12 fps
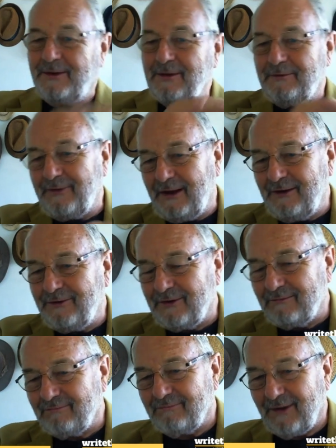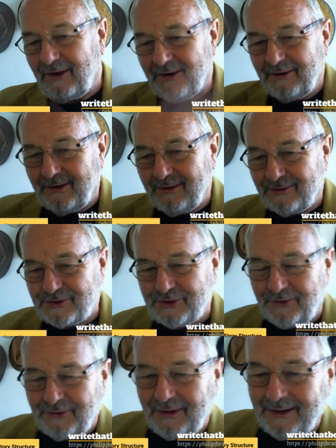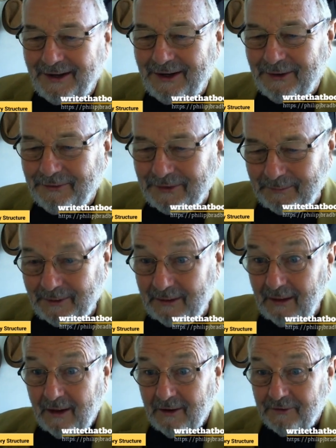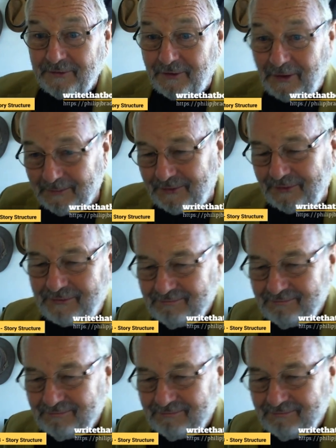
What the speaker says: in the face and, I don't know, shot in the leg or something from,